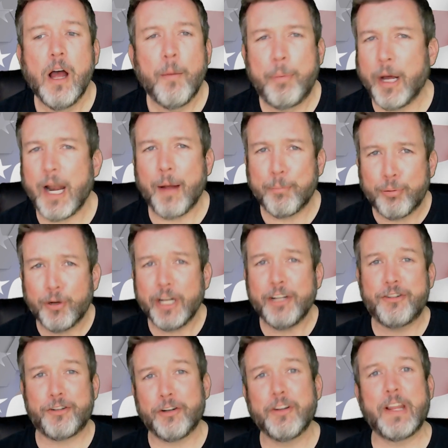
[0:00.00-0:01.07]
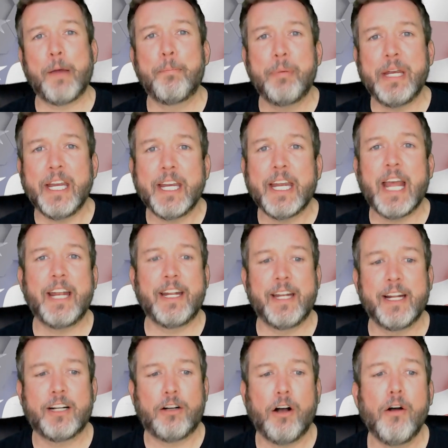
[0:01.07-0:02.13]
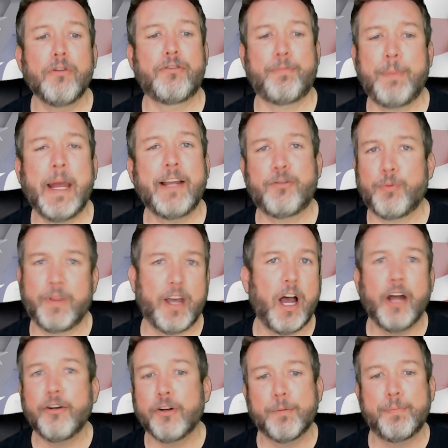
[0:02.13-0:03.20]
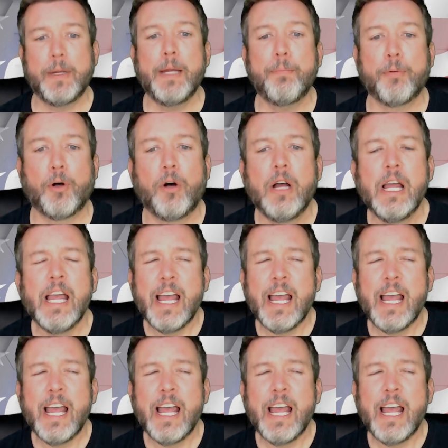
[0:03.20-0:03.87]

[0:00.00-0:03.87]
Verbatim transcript: but I'm pretty sure that being in an enclosed space with 100 people